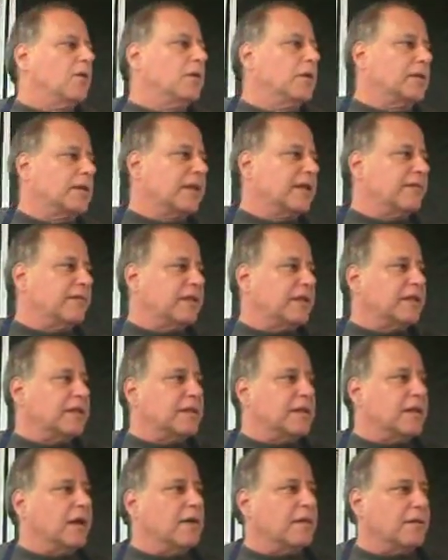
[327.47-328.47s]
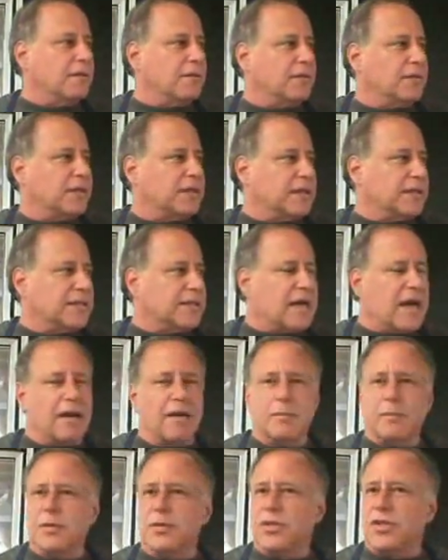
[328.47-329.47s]
We'll give it a, a
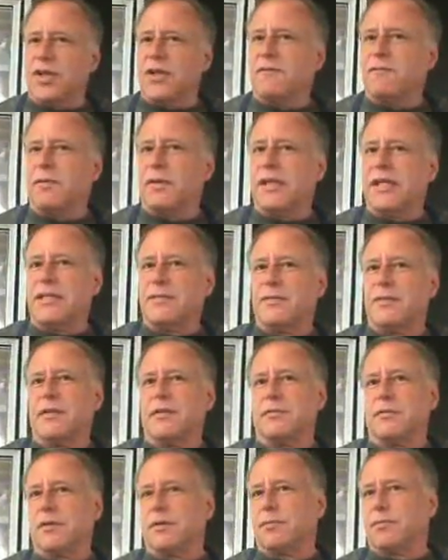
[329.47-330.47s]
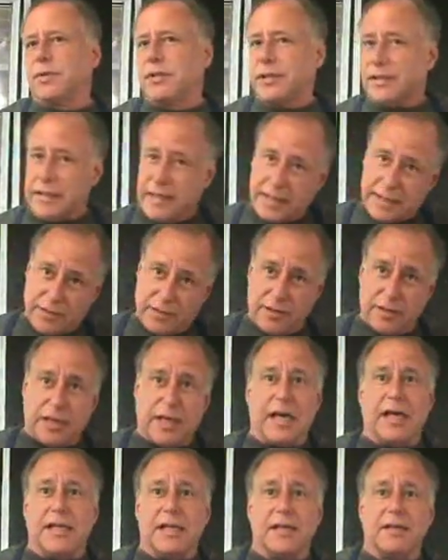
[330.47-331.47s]
desirable shelf placement. We'll put it like sort
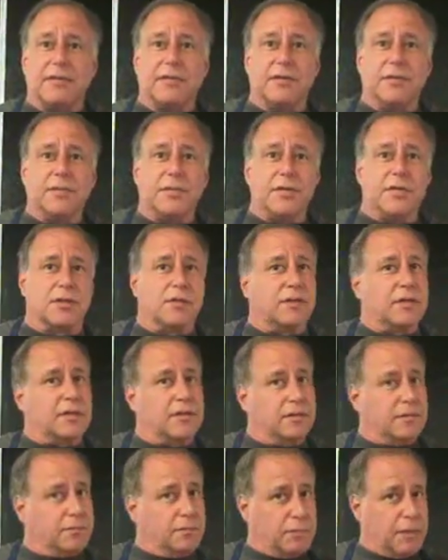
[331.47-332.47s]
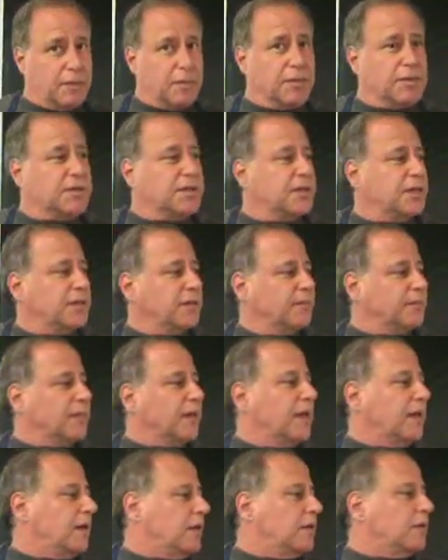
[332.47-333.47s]
of eye level so people see
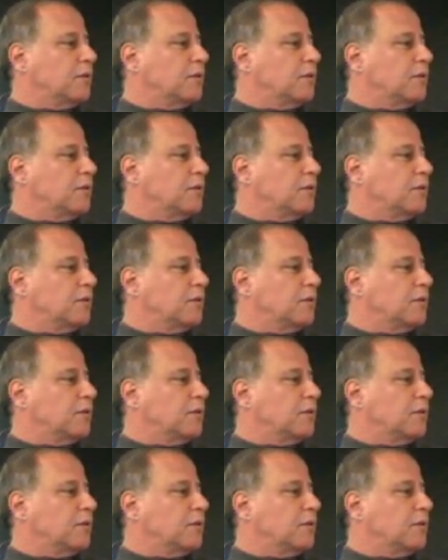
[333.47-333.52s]
it.